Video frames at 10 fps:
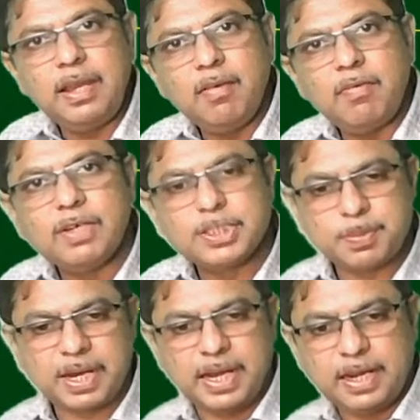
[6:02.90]
first
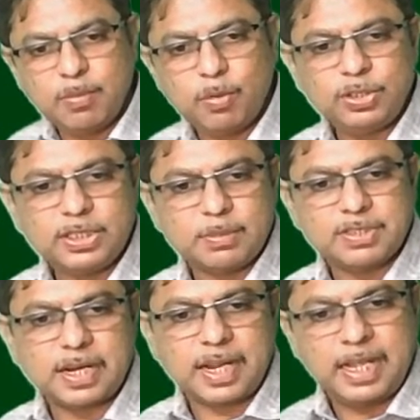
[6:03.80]
bracket in both the terms
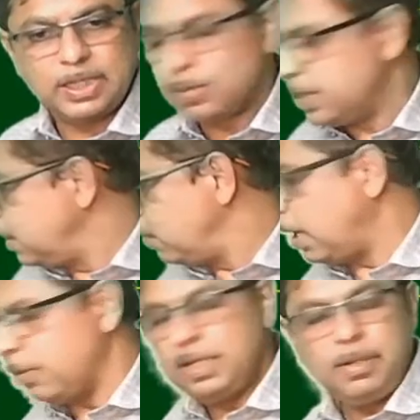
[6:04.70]
are x1 and
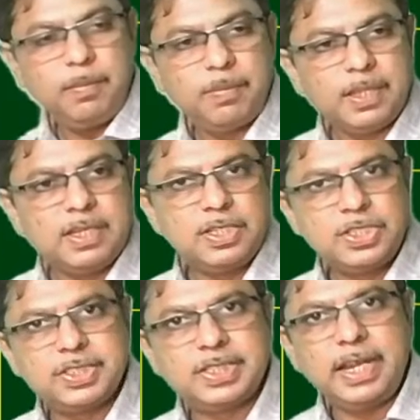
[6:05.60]
y1.
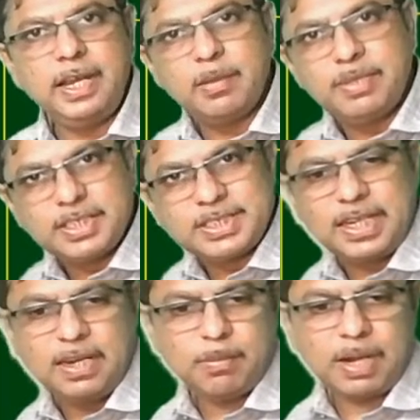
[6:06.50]
Second term in the
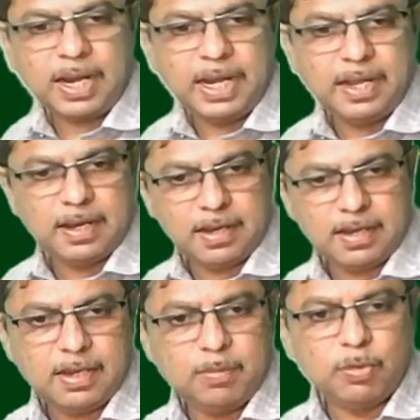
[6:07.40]
second bracket
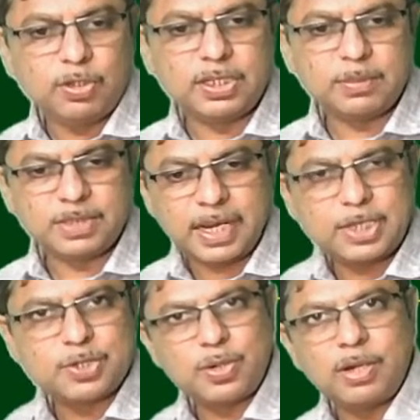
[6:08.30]
in both the terms are
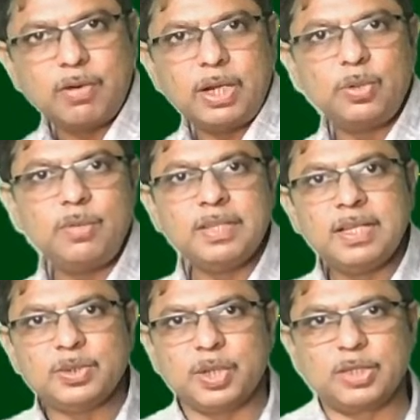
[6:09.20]
x2 and y2.
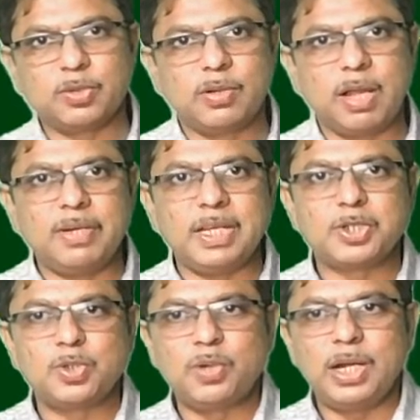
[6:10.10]
So x1, y1,
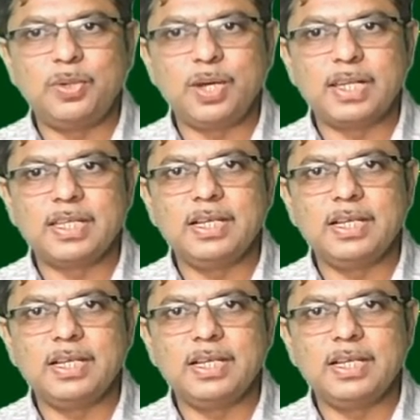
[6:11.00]
x2, y2 are the